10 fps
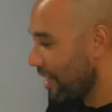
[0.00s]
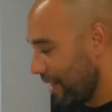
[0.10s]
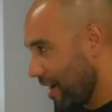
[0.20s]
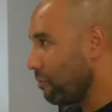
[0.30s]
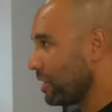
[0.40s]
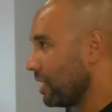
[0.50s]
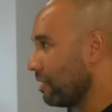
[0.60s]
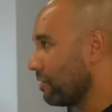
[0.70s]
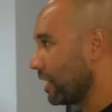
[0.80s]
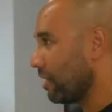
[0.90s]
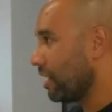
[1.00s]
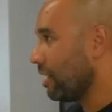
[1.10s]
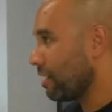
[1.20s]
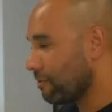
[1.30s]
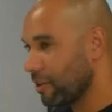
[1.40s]
Are we delivering on it?
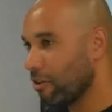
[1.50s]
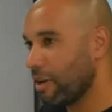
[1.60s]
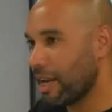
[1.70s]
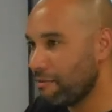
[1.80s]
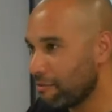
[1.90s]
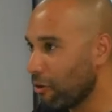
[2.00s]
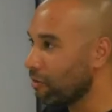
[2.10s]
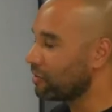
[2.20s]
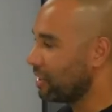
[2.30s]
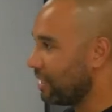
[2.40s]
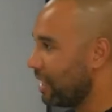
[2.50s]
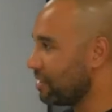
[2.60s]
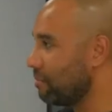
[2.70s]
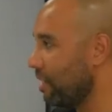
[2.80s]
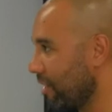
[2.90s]
And if you're involved in that as
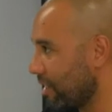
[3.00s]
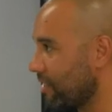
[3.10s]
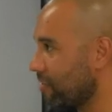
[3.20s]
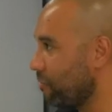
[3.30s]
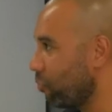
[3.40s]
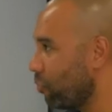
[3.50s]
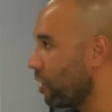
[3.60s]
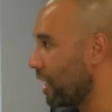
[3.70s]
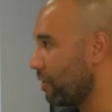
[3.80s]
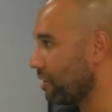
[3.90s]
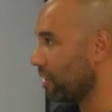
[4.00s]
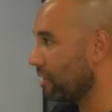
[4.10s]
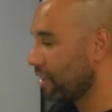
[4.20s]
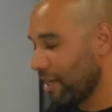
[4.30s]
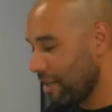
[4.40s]
a marketer in one way or another,
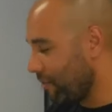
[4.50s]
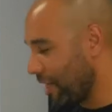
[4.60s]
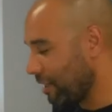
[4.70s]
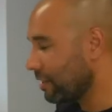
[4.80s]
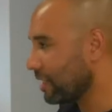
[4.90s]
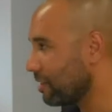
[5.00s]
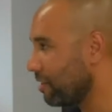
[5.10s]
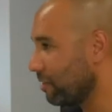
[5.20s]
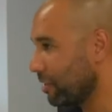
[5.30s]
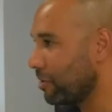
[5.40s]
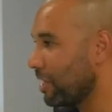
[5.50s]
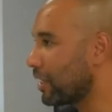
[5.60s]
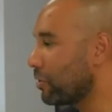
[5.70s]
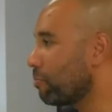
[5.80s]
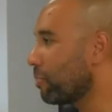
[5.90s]
then I think you're in a
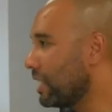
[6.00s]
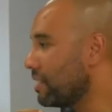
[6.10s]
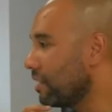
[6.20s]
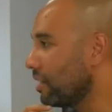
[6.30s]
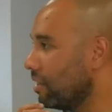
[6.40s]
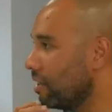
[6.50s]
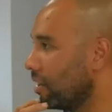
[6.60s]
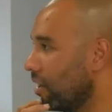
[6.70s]
good place to learn a lot